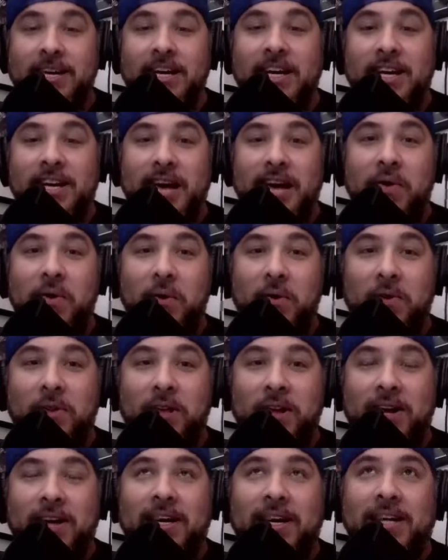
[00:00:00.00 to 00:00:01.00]
as Count
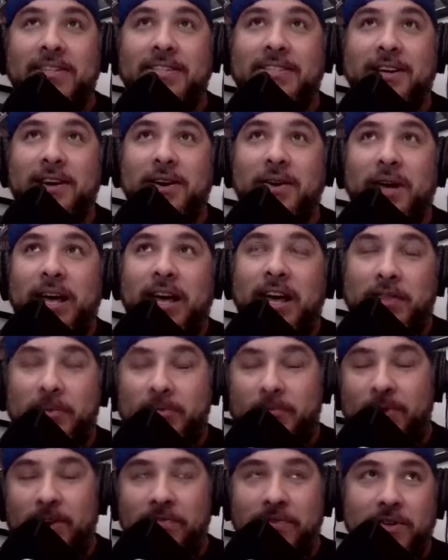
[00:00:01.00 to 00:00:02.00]
Orlok and so like, in the
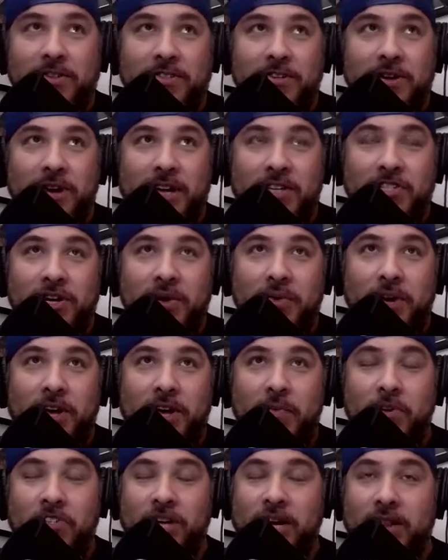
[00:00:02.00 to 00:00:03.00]
previews they're not showing
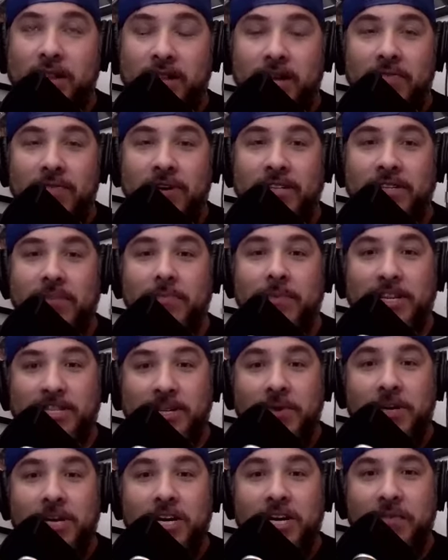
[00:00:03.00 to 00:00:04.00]
him, which I love because I'm like
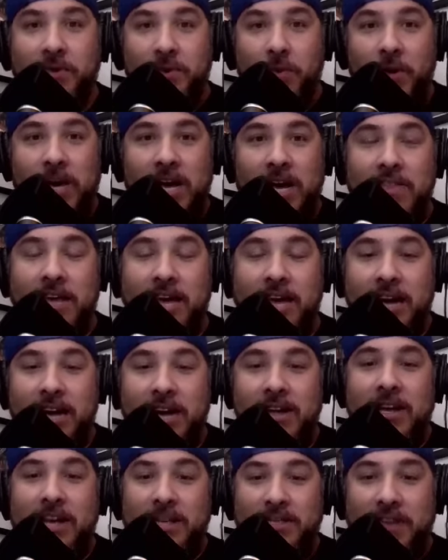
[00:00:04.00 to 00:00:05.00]
don't give away
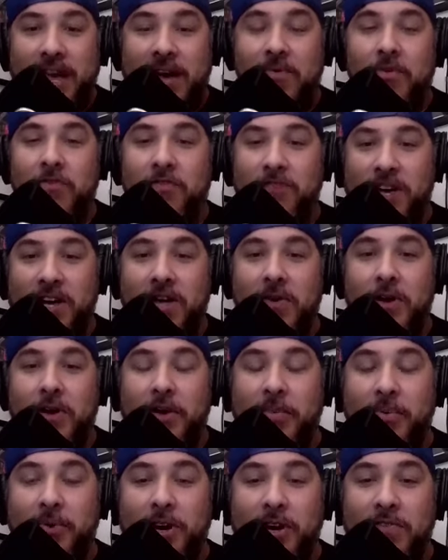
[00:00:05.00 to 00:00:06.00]
that reveal in
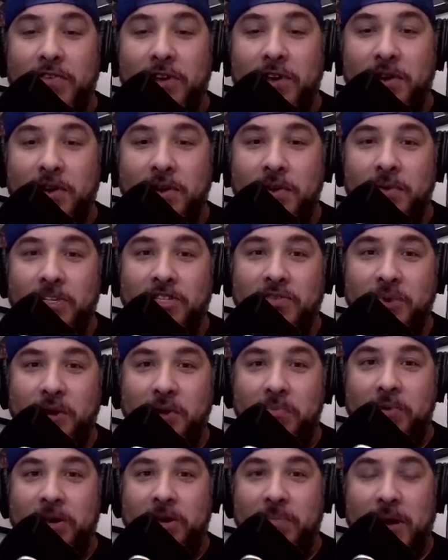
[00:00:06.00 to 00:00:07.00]
a preview, which is
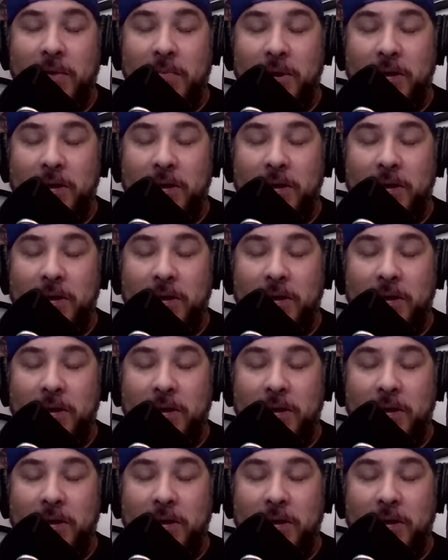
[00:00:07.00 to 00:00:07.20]
one a big pet